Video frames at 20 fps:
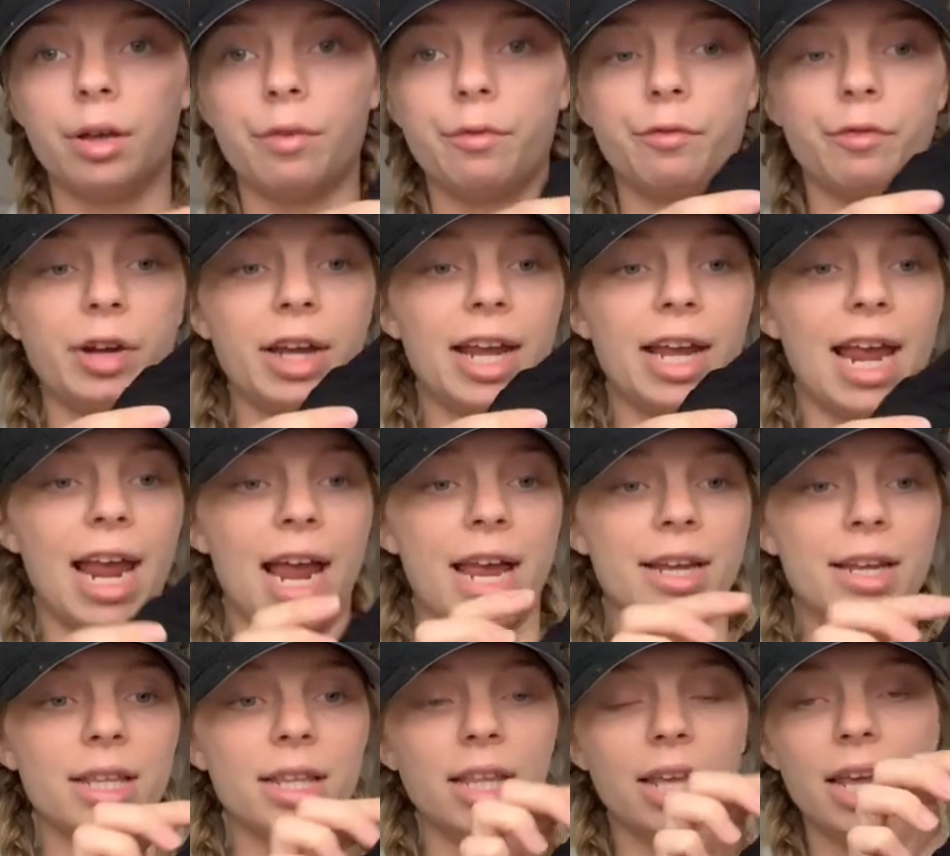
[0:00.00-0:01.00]

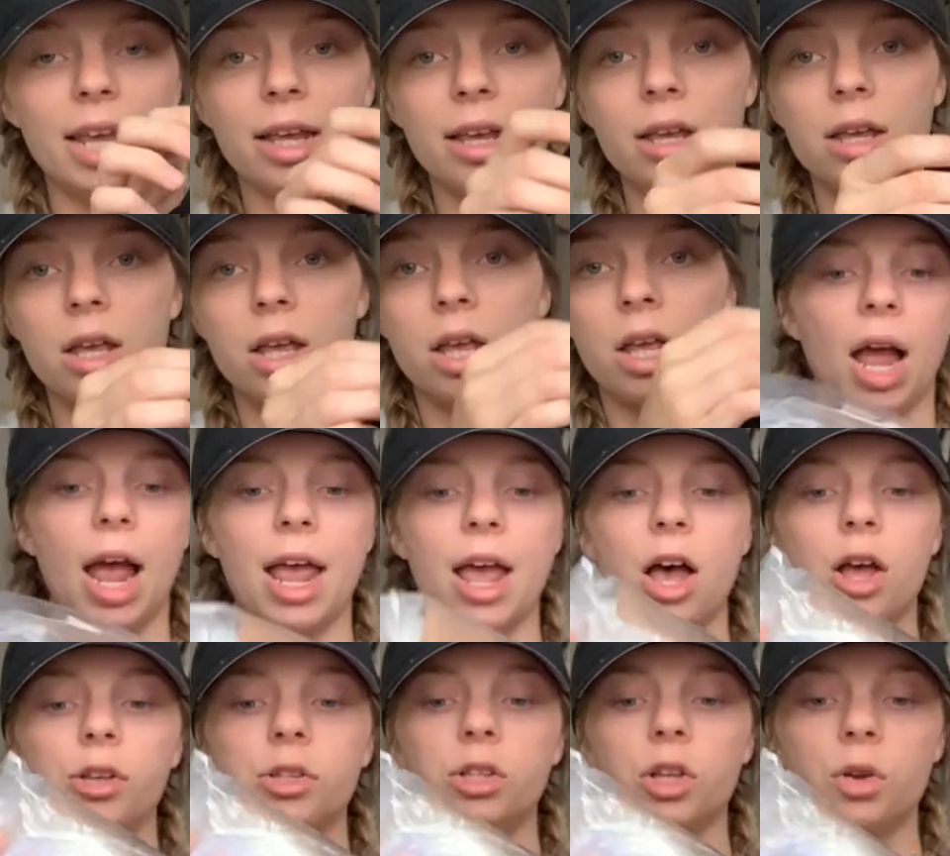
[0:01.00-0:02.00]
free-handedly. I
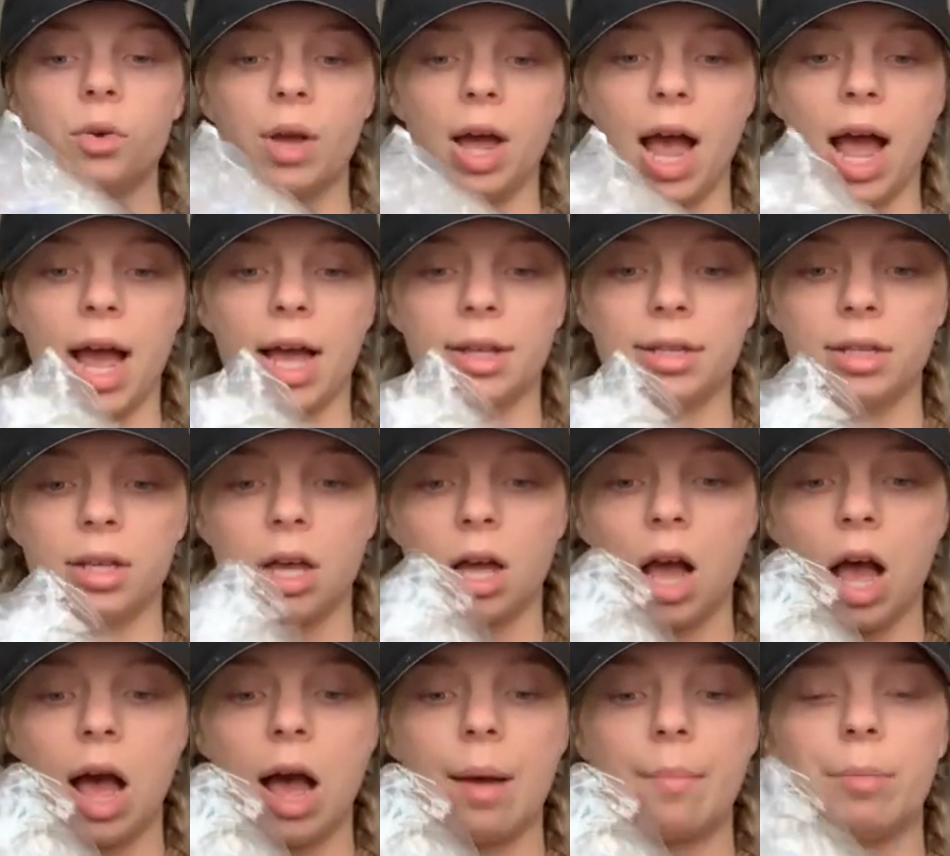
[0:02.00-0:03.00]
also got
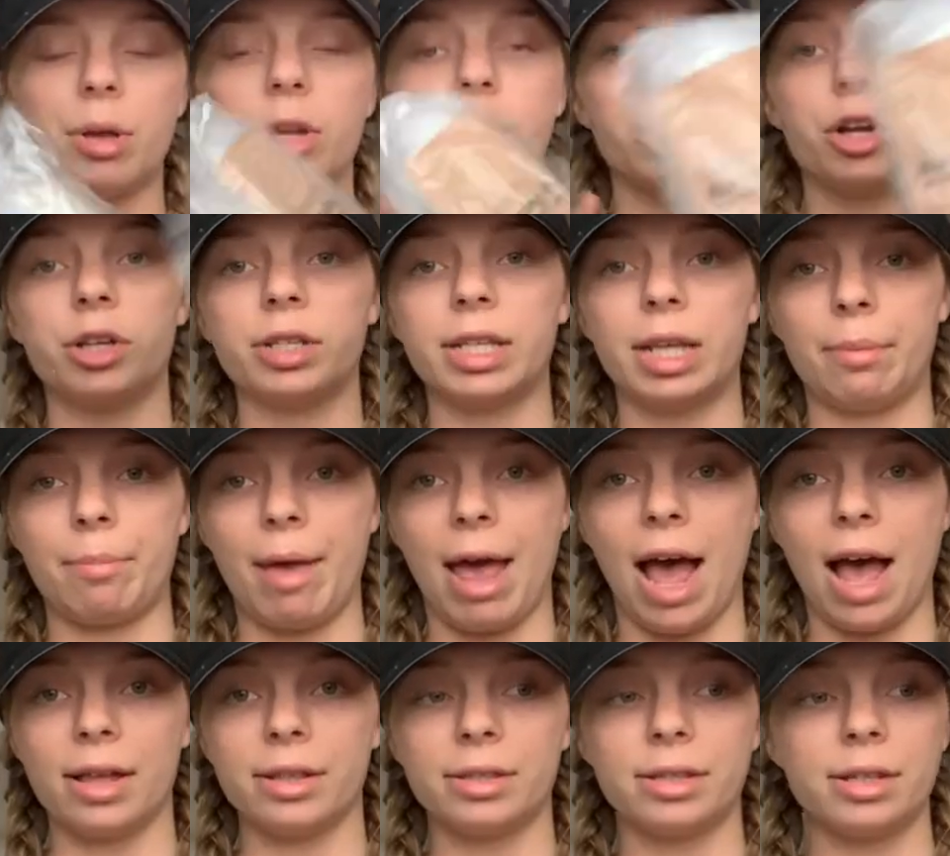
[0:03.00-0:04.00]
nursing
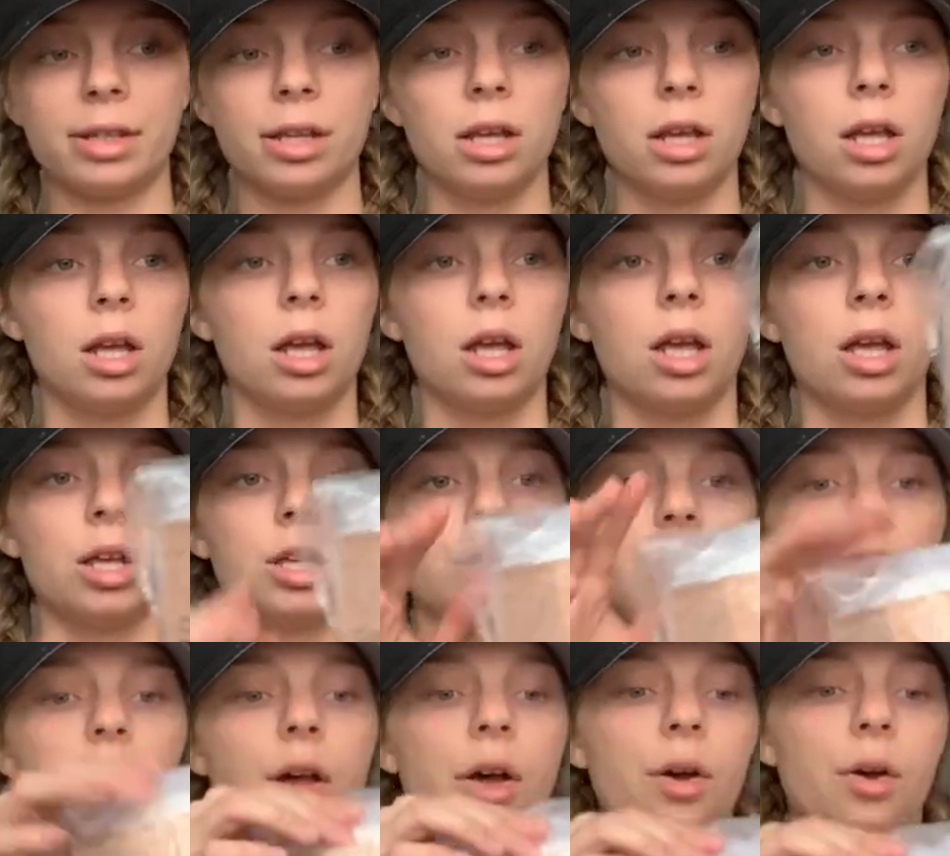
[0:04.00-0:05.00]
pads.
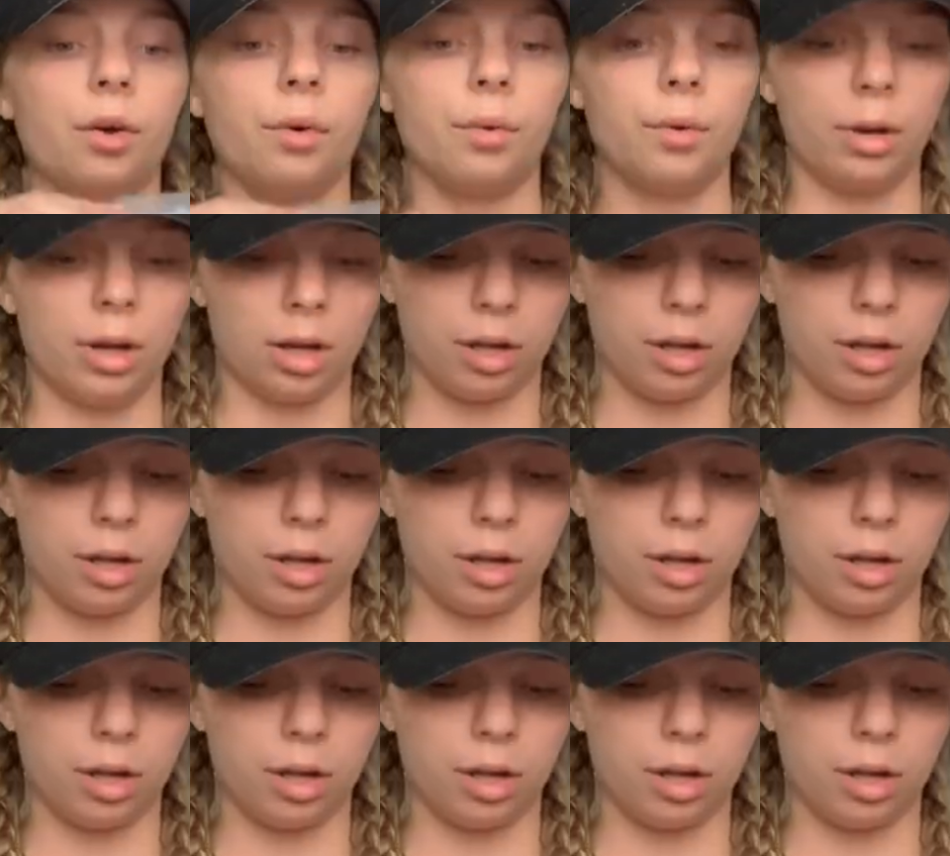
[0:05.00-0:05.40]
So